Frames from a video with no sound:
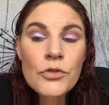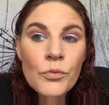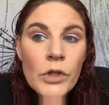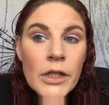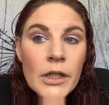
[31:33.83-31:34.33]

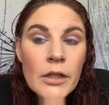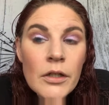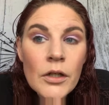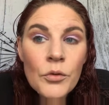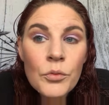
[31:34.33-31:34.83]
running
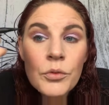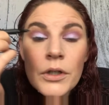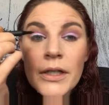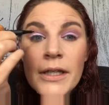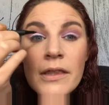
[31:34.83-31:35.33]
a
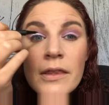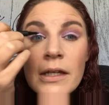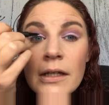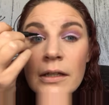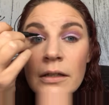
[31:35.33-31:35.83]
really
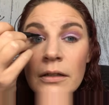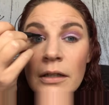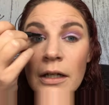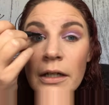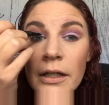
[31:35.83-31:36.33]
thin
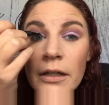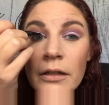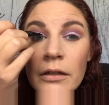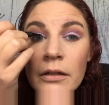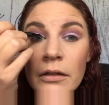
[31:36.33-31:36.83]
line